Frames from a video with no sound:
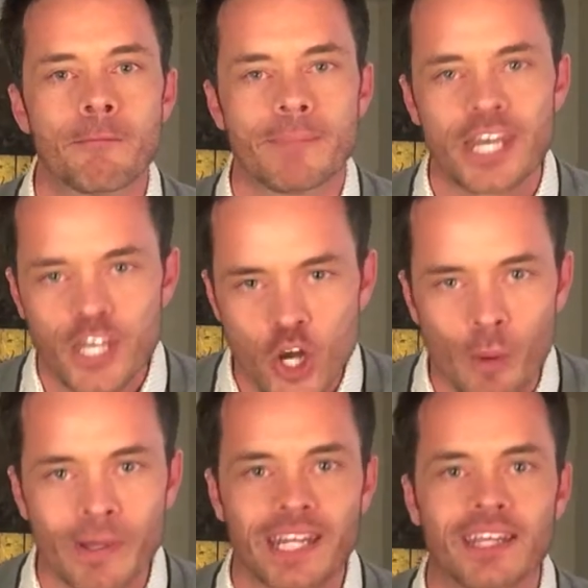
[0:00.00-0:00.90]
but
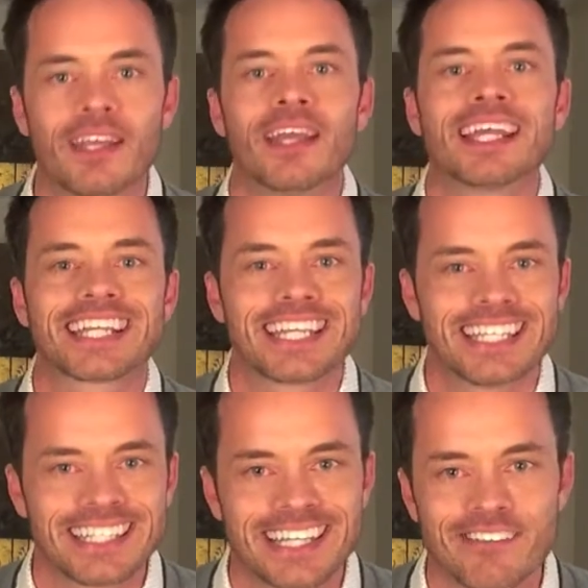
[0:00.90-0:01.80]
nobody
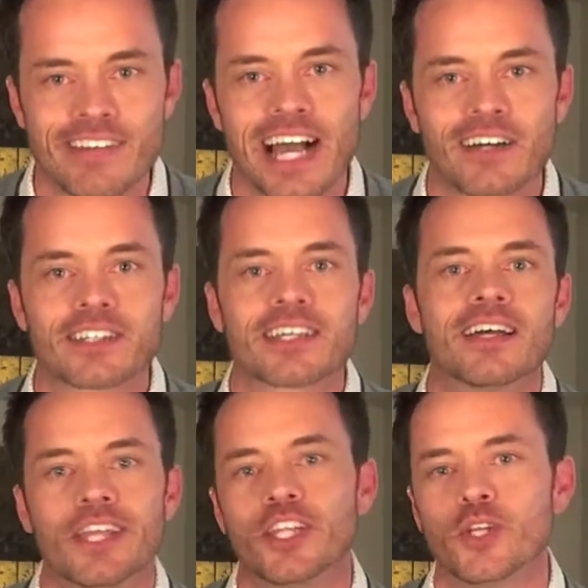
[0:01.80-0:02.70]
can live out
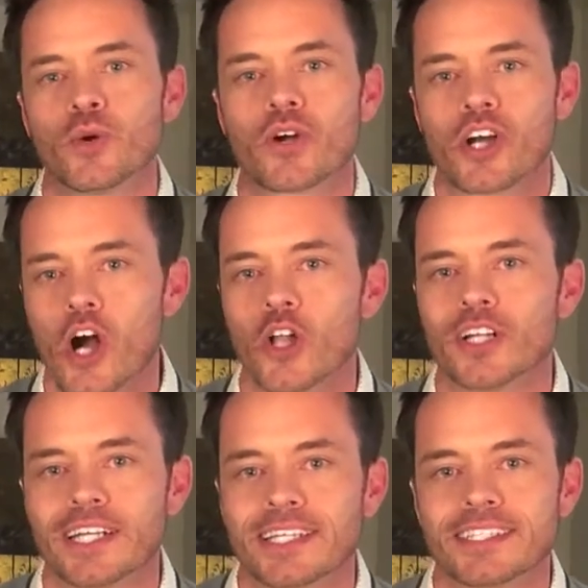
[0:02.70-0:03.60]
your calling.